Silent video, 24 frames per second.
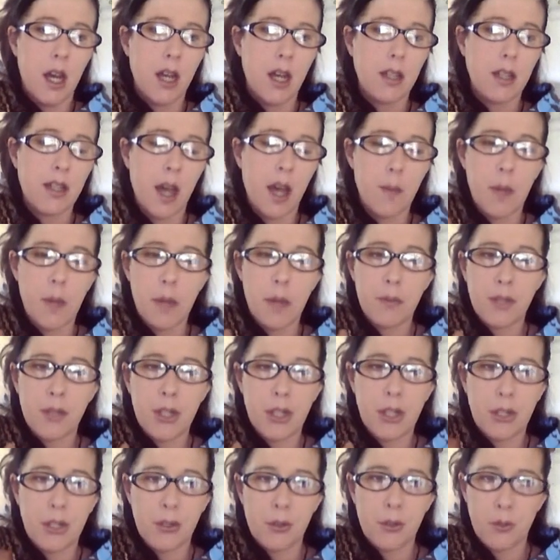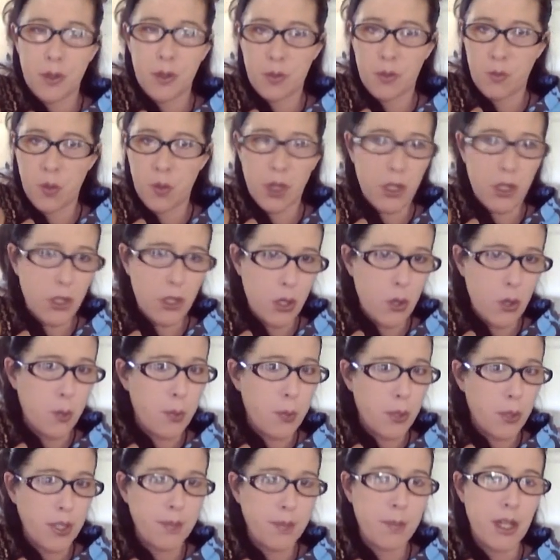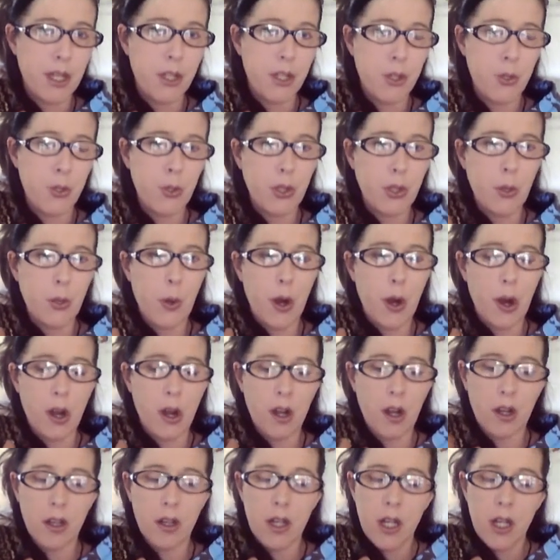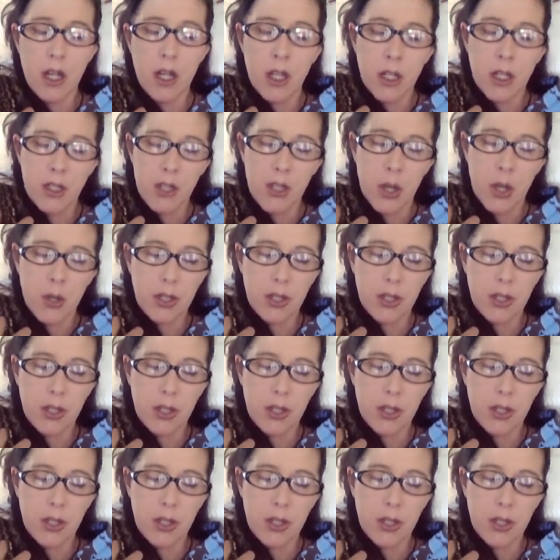come up to you and want to know pretty much who you are. So,